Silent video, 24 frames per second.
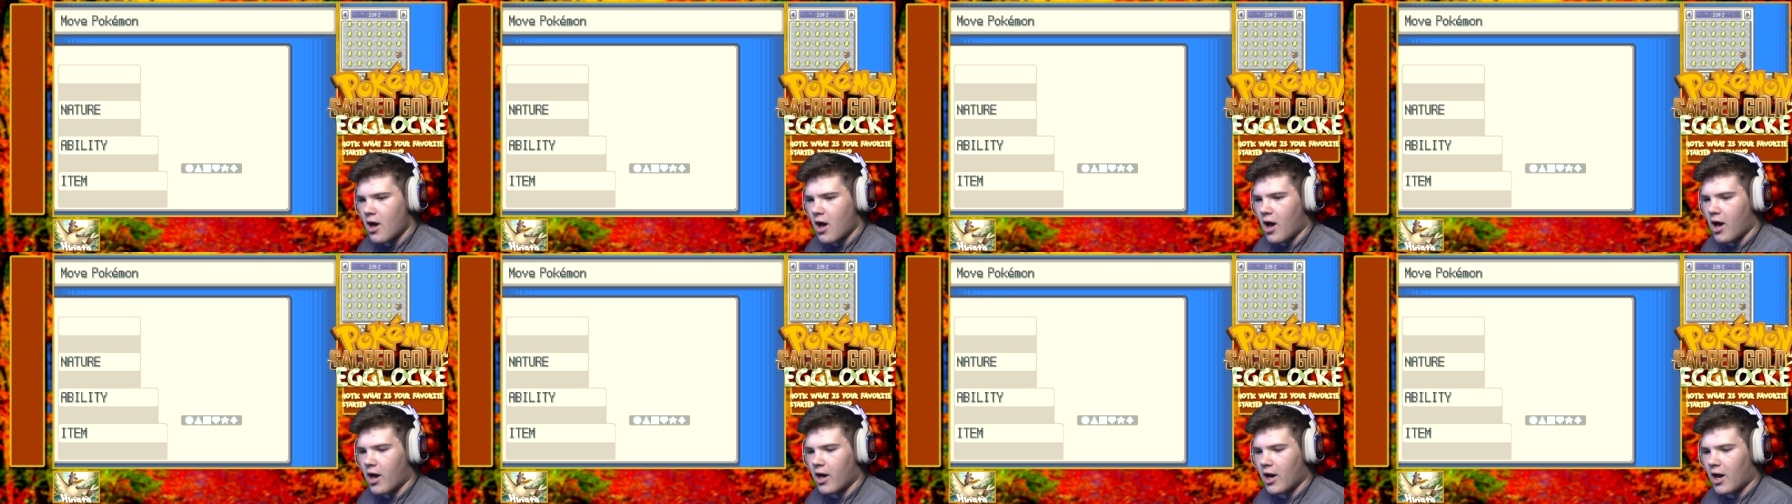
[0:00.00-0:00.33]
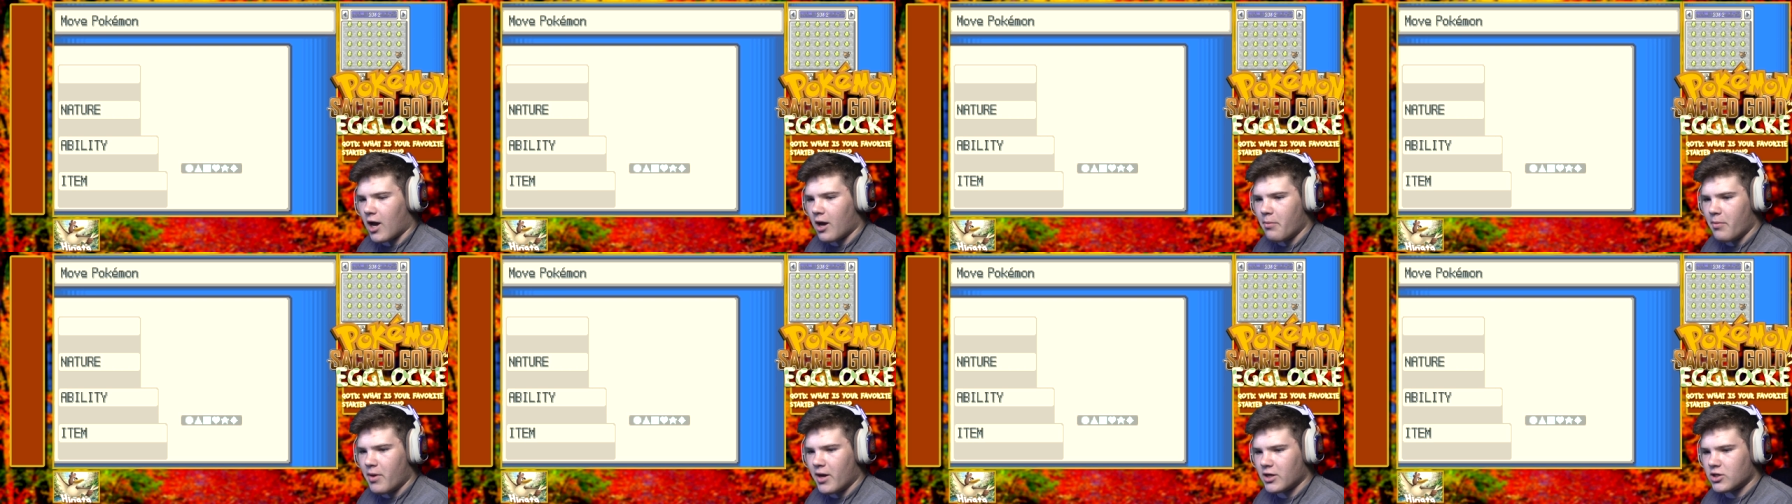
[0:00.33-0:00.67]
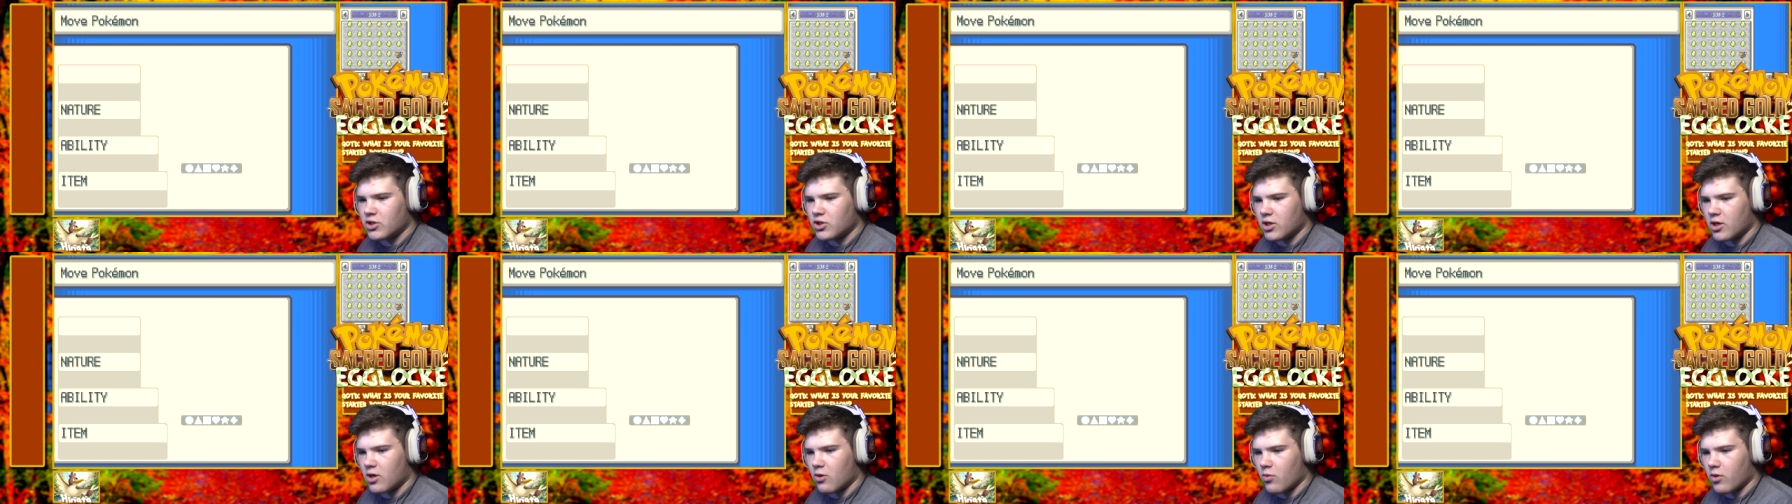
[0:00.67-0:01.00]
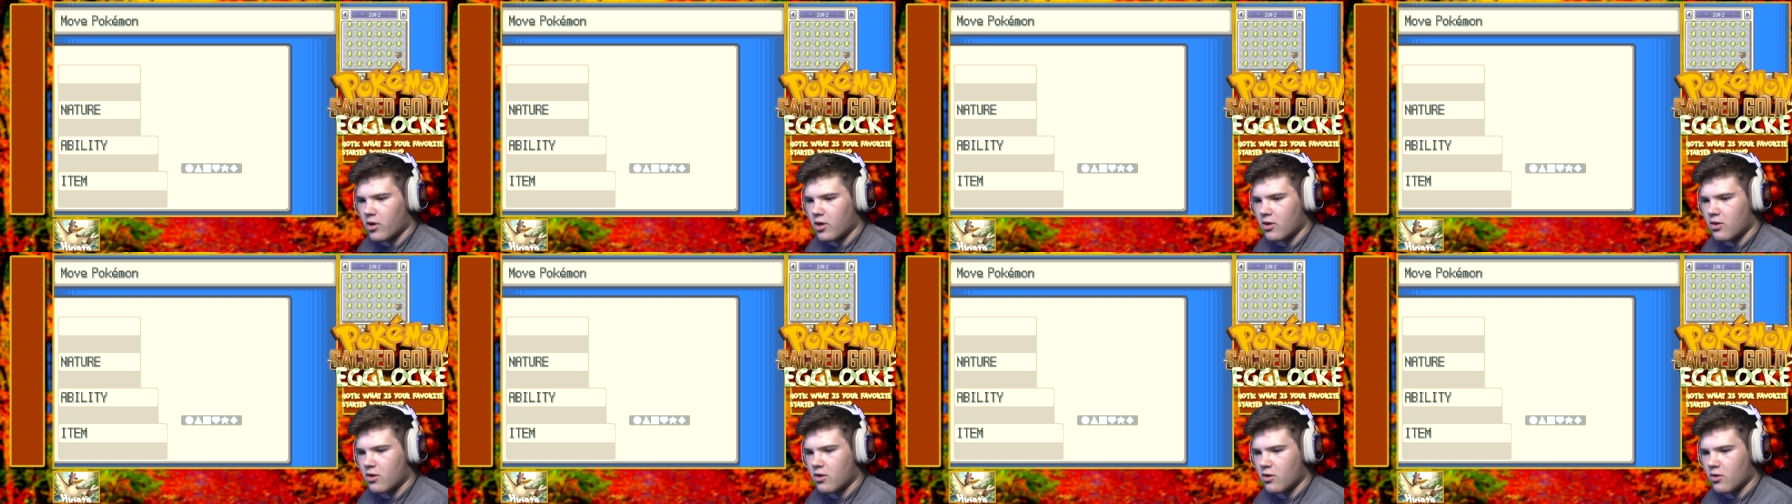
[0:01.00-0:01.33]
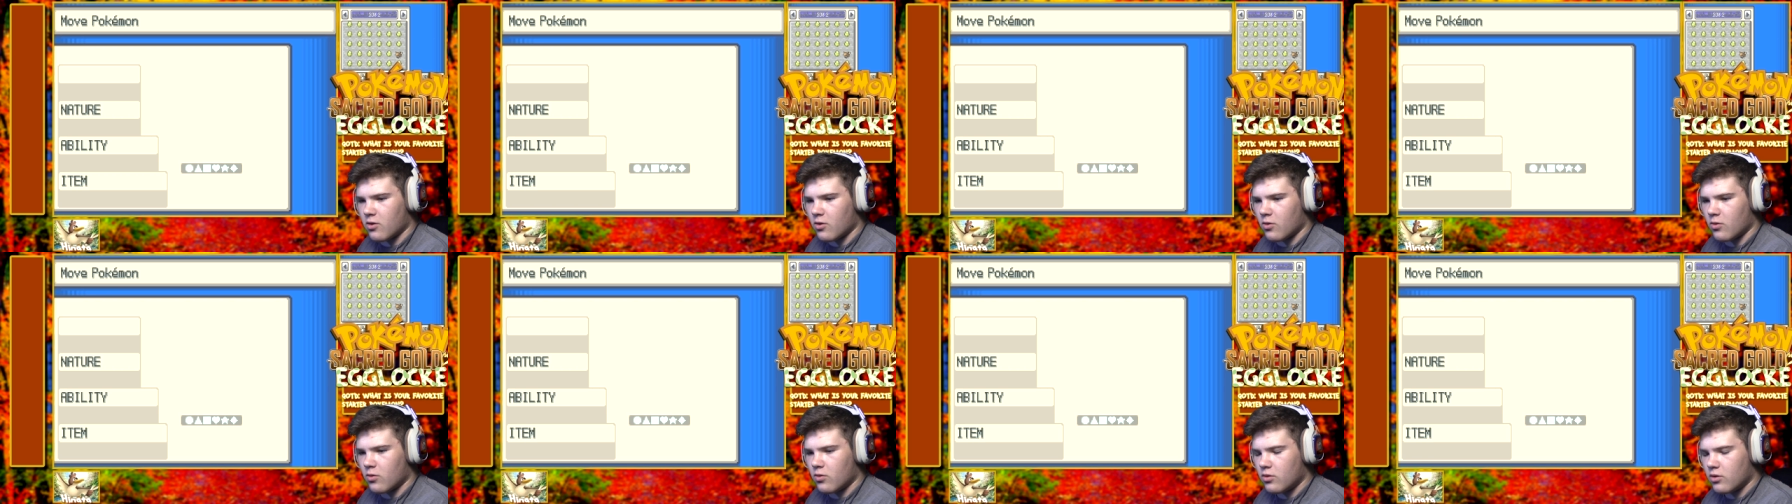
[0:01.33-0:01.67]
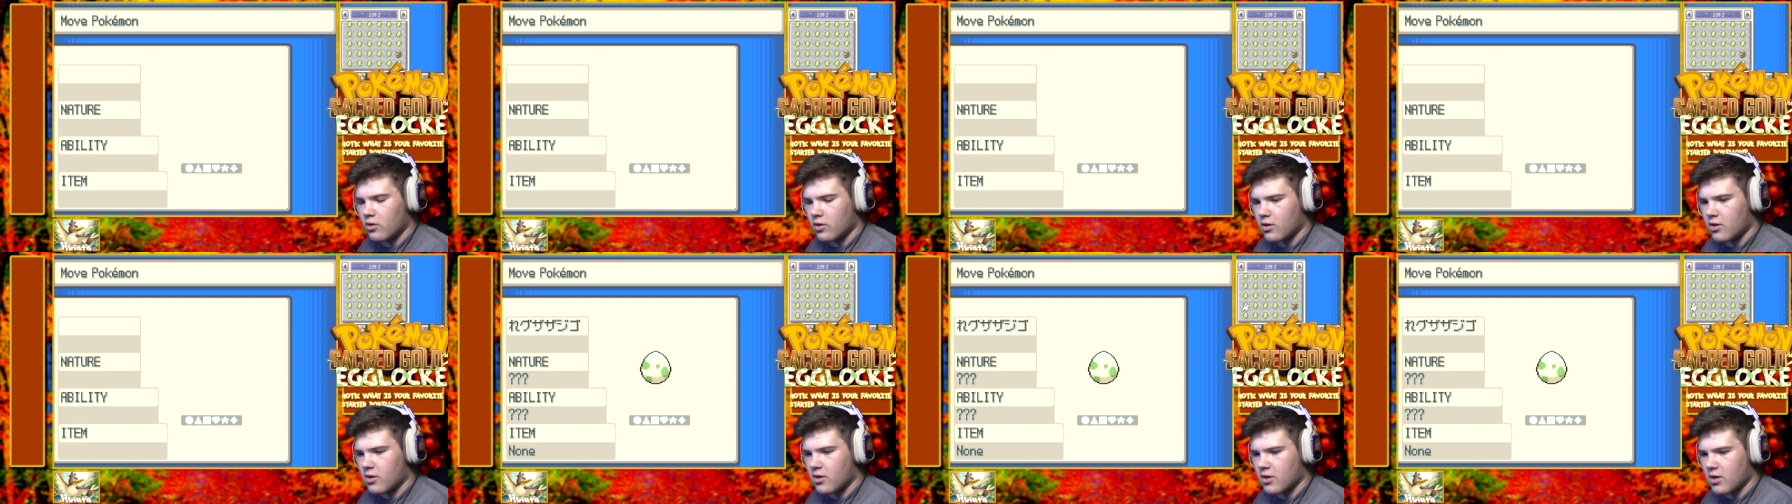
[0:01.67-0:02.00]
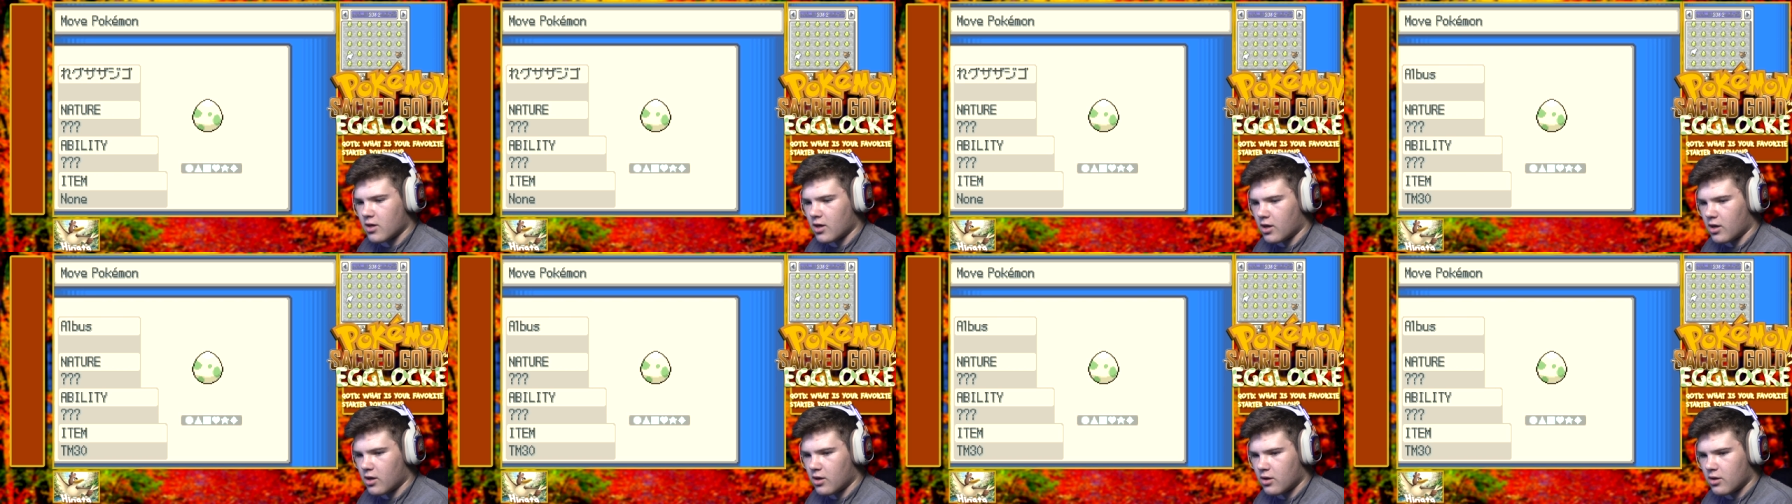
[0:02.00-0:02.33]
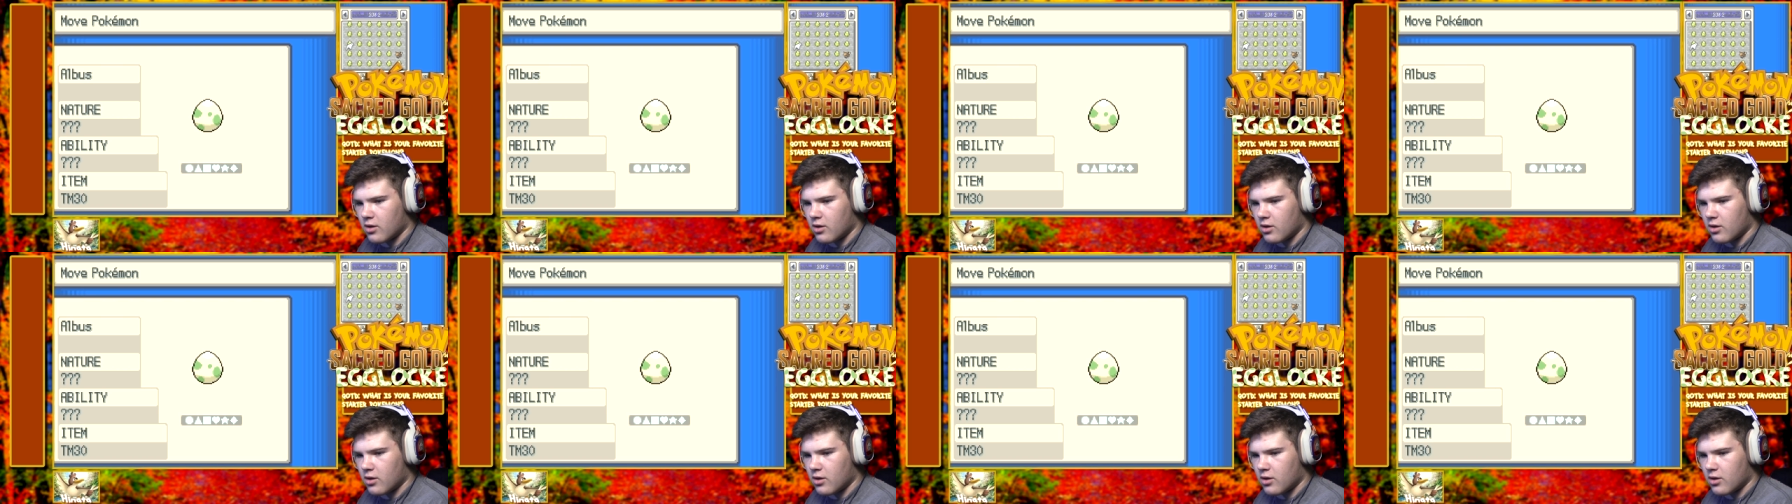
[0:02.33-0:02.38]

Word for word: Uh, I'm actually going to... Let's see.